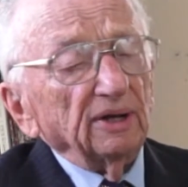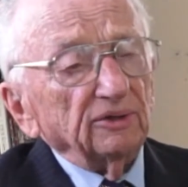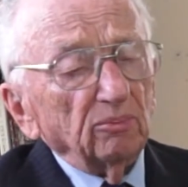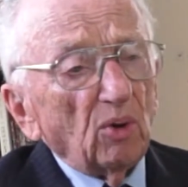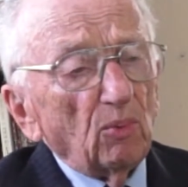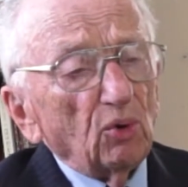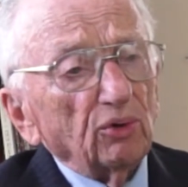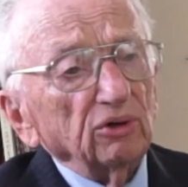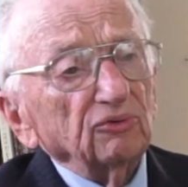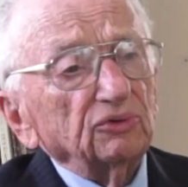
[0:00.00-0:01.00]
The
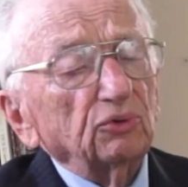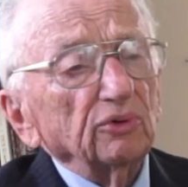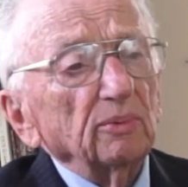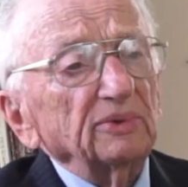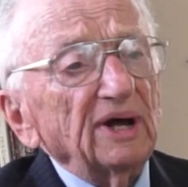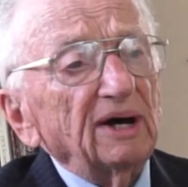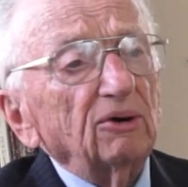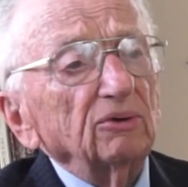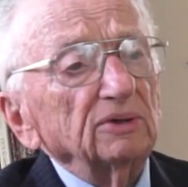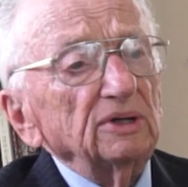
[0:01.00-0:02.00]
memorial to them
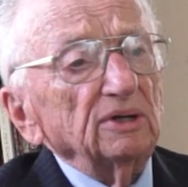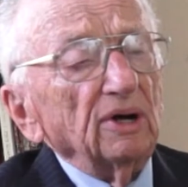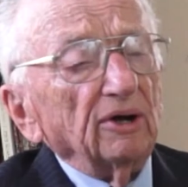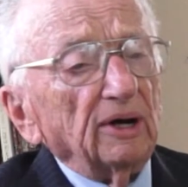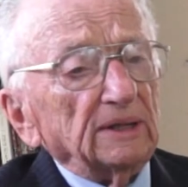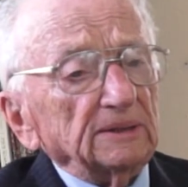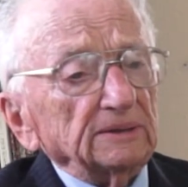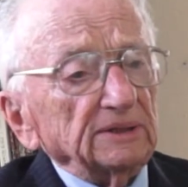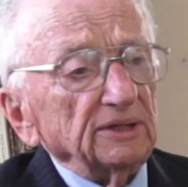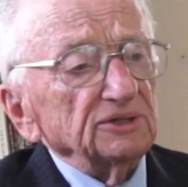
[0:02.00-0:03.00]
now
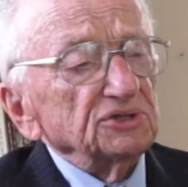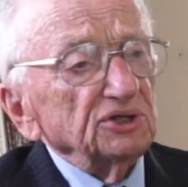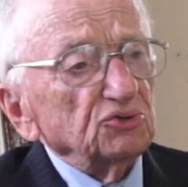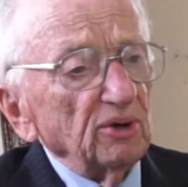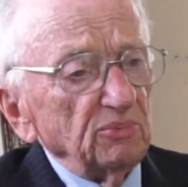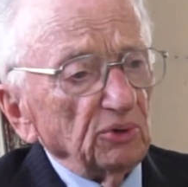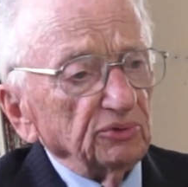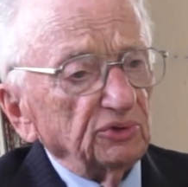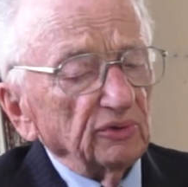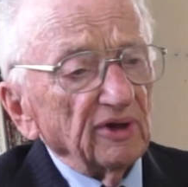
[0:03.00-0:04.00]
is a
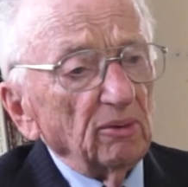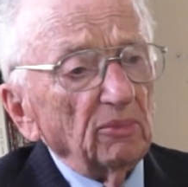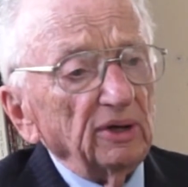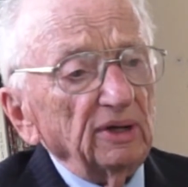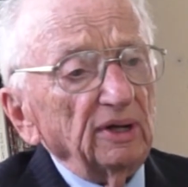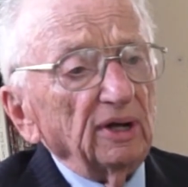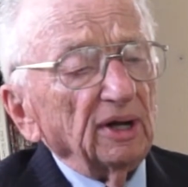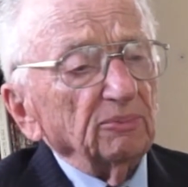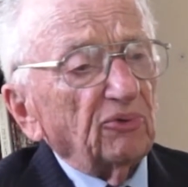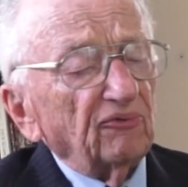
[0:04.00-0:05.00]
tribute to them.
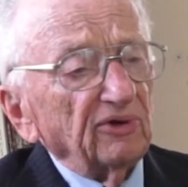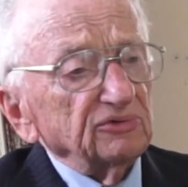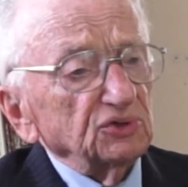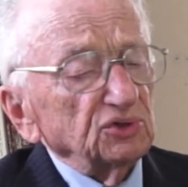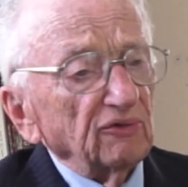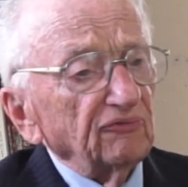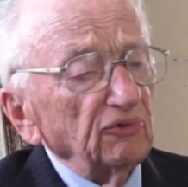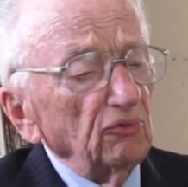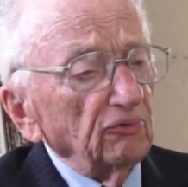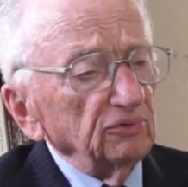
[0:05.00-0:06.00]
And Professor
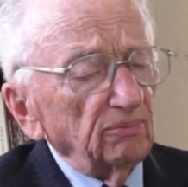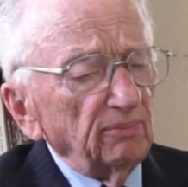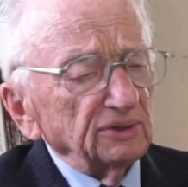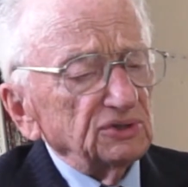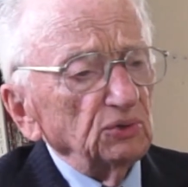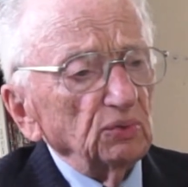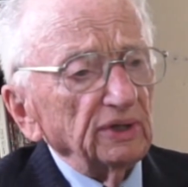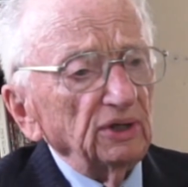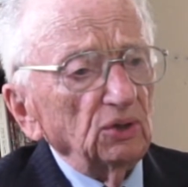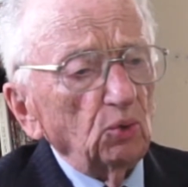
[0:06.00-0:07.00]

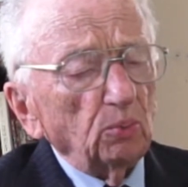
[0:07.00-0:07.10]
Basuni, who